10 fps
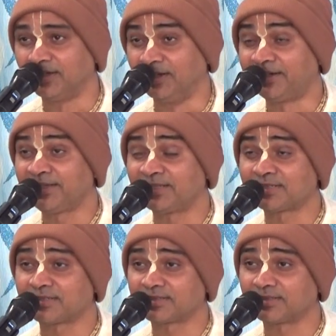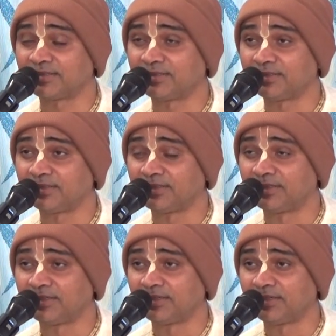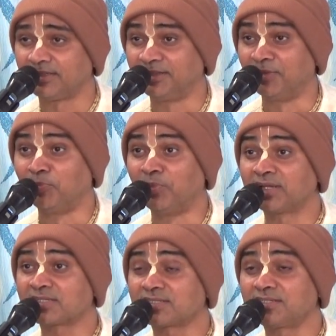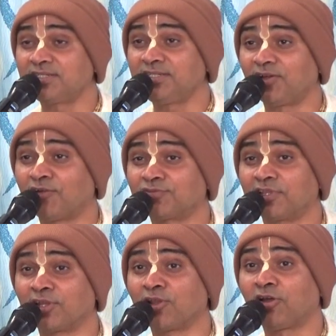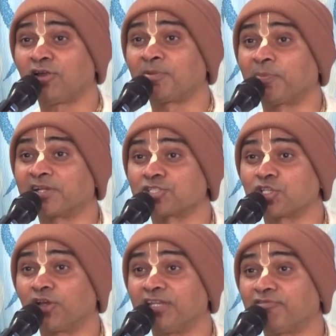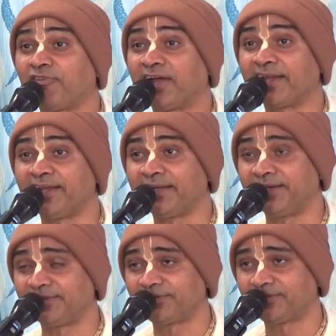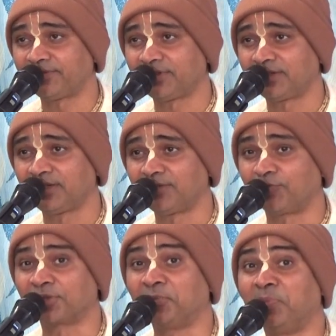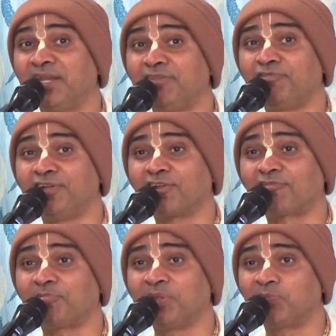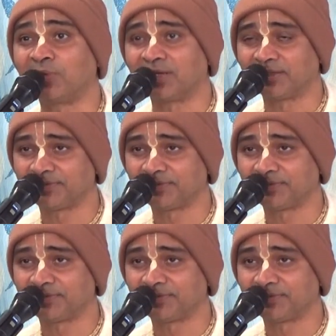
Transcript: It is the mercy of the Lord personified for the benefit of people.